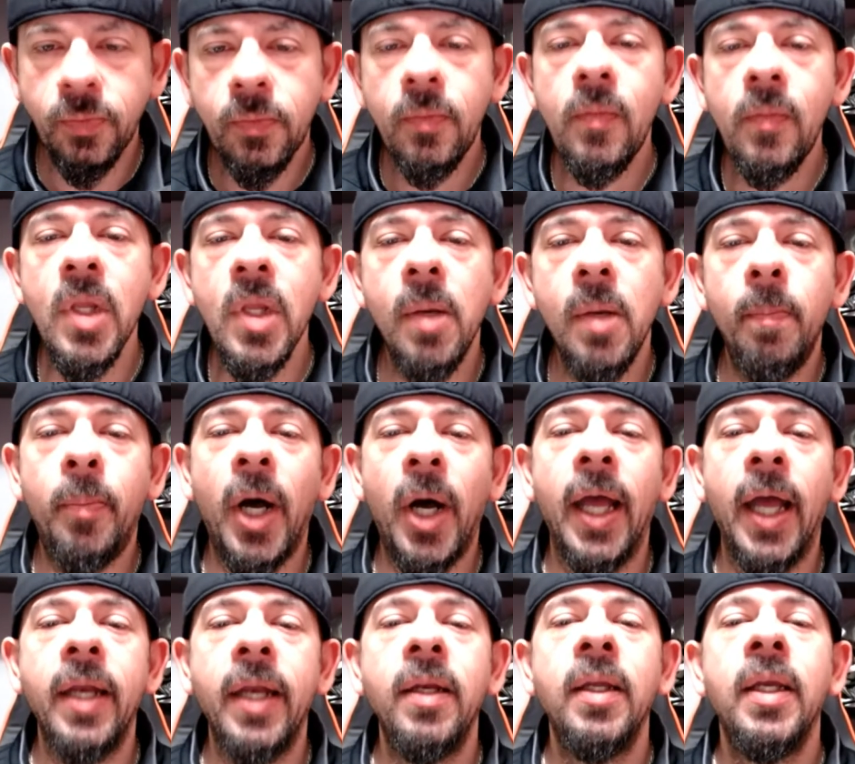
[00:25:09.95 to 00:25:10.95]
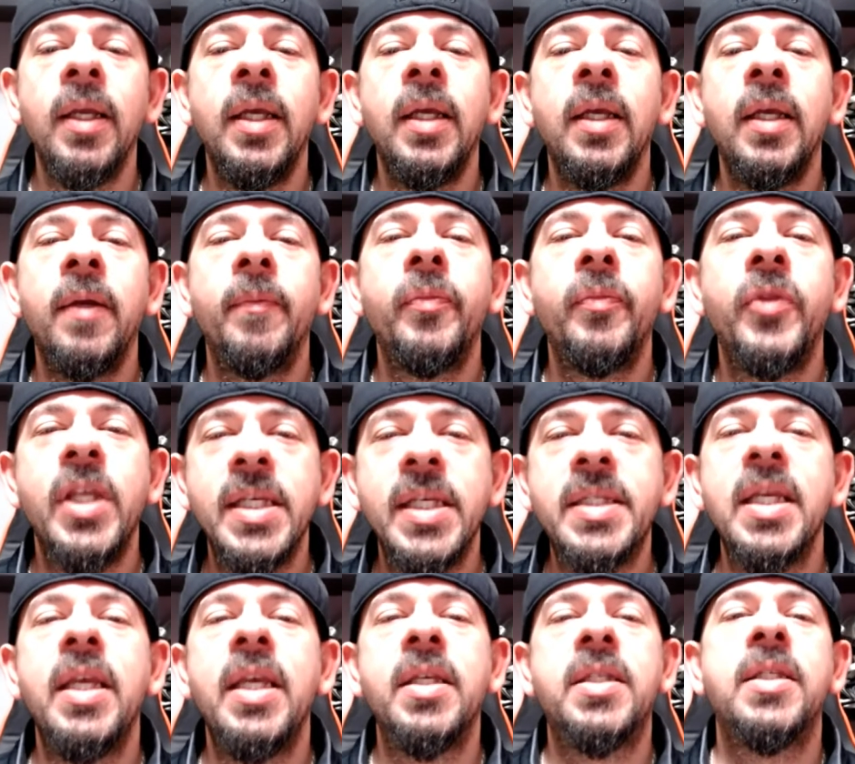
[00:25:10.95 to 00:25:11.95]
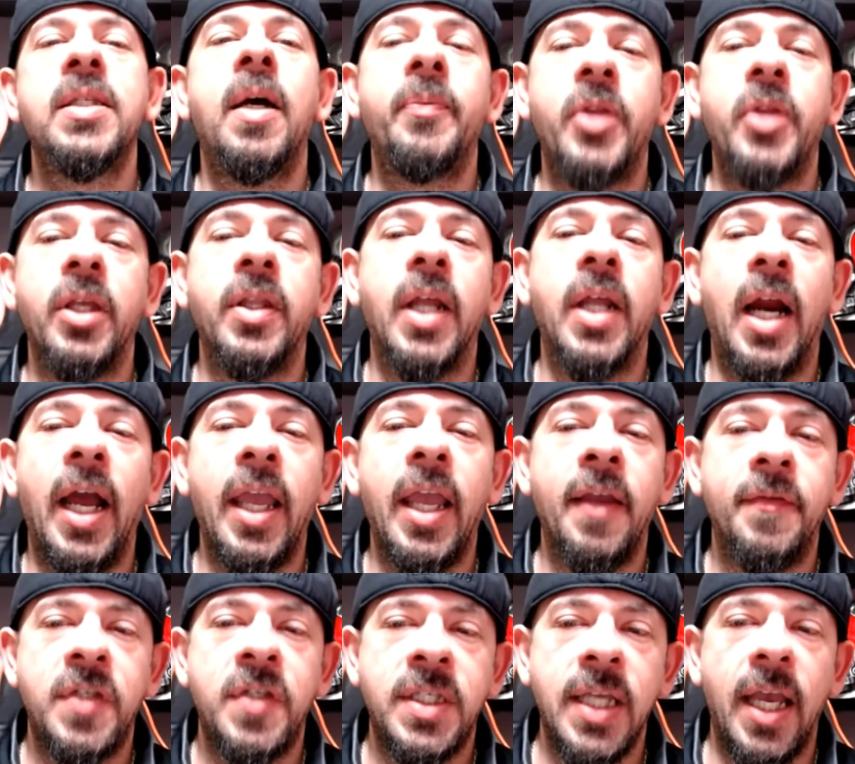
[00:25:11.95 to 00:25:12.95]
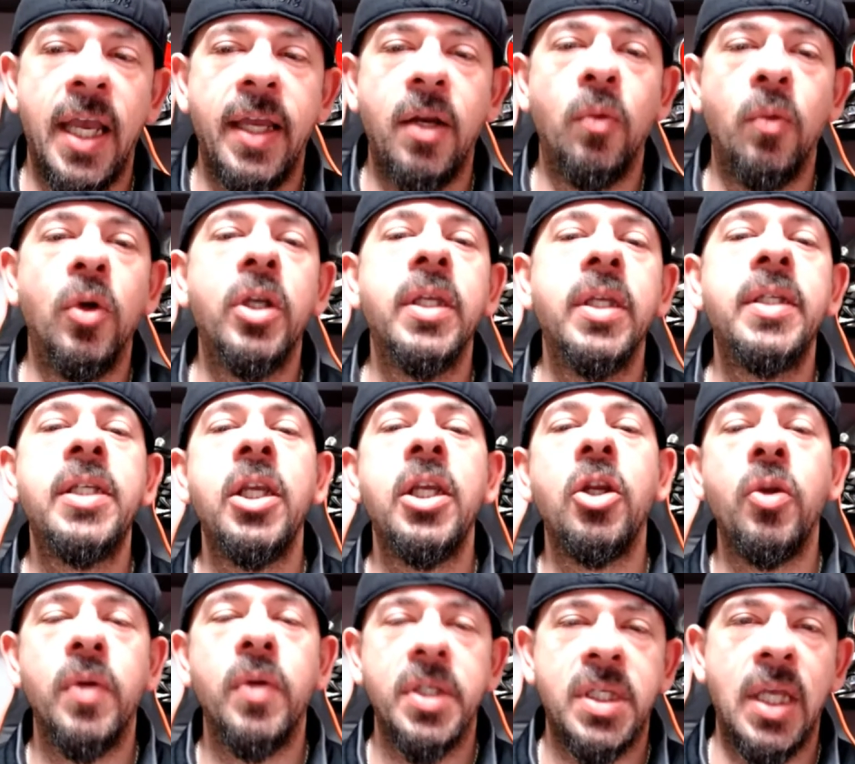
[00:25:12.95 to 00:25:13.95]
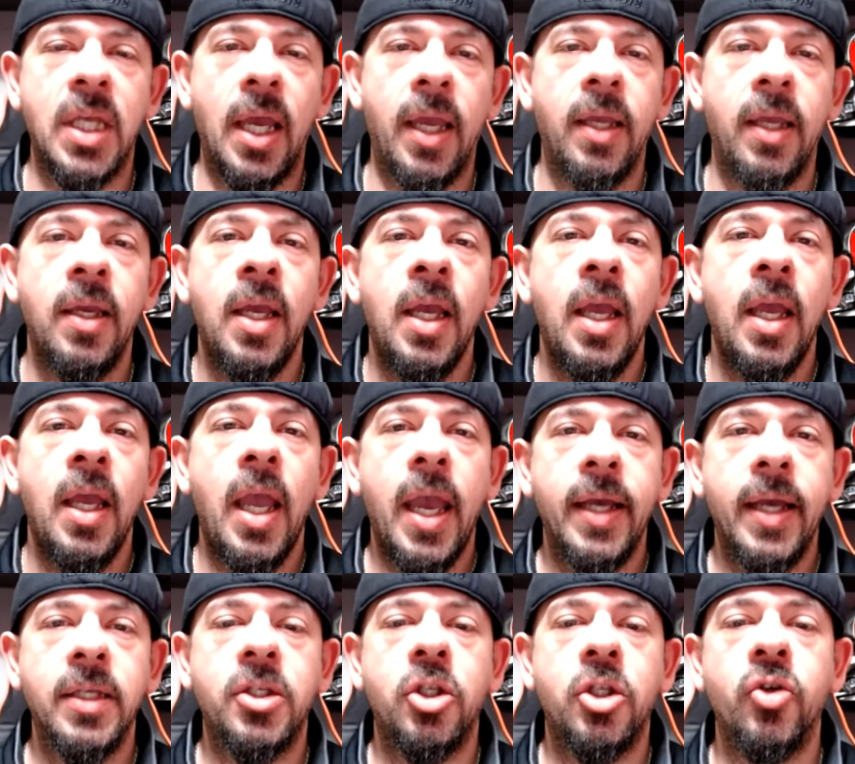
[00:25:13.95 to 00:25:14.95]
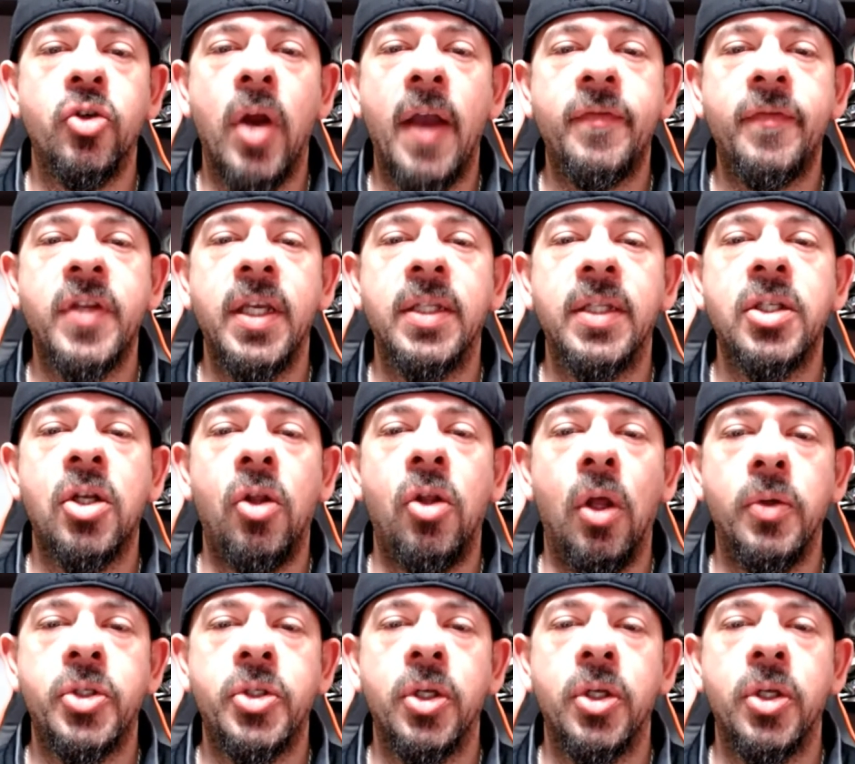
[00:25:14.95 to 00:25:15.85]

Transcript: But this is something that I have said and will continue to say as the draft gets closer.